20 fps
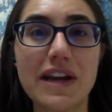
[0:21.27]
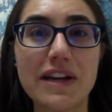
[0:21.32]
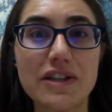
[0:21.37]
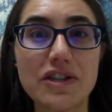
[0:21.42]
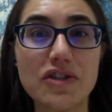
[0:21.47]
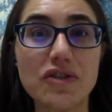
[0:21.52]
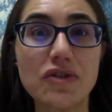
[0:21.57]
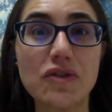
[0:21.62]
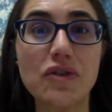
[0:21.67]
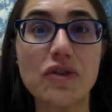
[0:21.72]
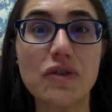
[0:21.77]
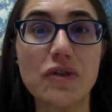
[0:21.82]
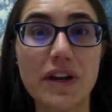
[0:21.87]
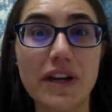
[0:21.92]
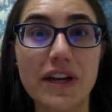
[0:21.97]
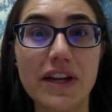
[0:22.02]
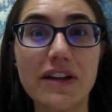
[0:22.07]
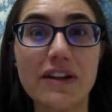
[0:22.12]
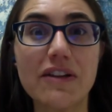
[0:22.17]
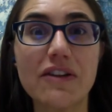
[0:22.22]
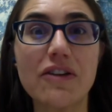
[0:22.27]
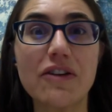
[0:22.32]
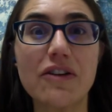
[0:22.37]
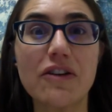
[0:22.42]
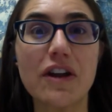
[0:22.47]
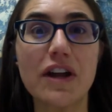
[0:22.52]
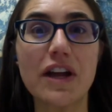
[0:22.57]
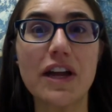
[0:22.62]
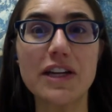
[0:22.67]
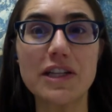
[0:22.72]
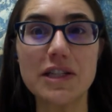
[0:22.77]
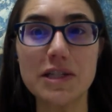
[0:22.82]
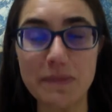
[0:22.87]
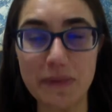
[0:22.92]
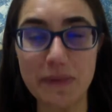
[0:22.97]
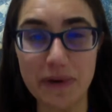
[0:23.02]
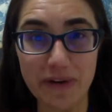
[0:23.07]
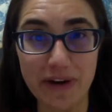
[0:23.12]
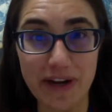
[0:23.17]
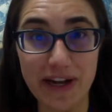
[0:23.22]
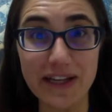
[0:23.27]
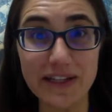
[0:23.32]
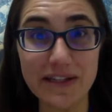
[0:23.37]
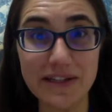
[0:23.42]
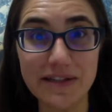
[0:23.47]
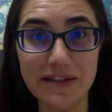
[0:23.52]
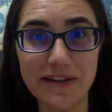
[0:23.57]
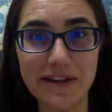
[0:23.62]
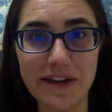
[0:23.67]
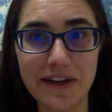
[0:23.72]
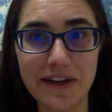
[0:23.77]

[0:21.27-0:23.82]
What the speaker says: extracurricular experience.